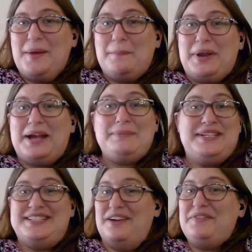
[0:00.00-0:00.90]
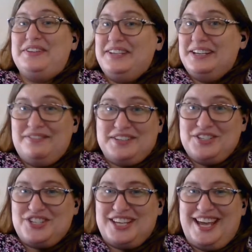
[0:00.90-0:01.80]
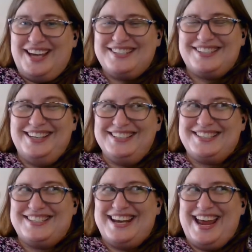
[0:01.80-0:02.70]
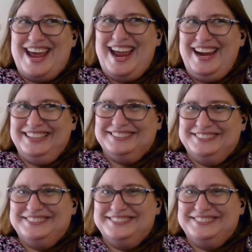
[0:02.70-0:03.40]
but I'm definitely going to finish the guest list today.